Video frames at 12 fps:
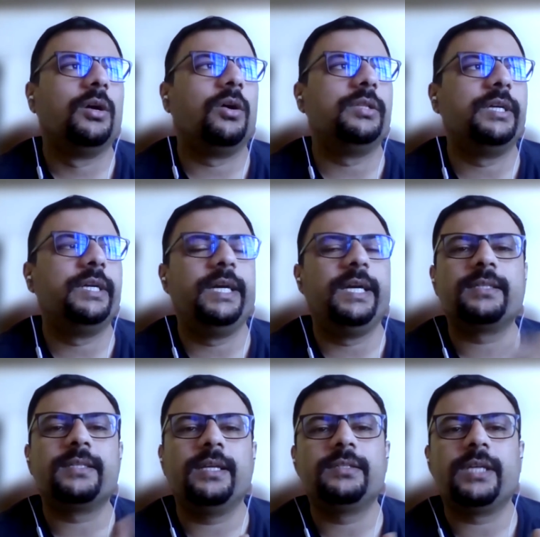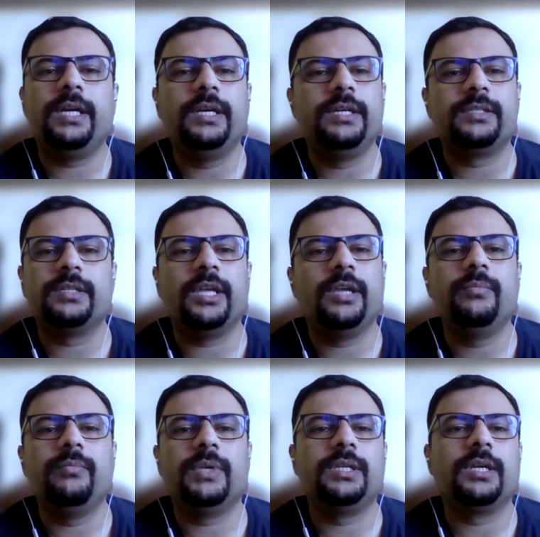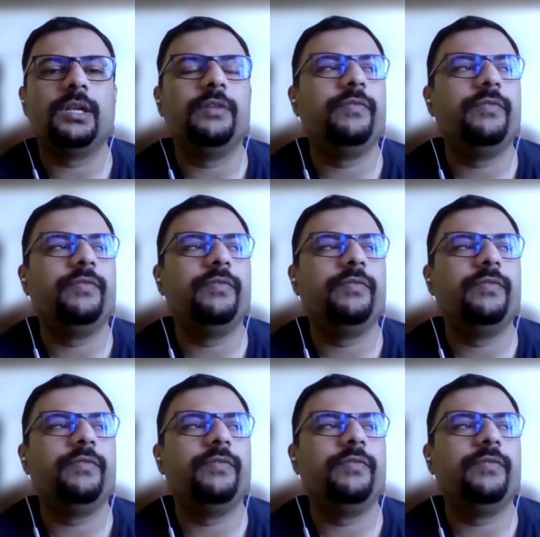On the data science side, it's the same. Basically,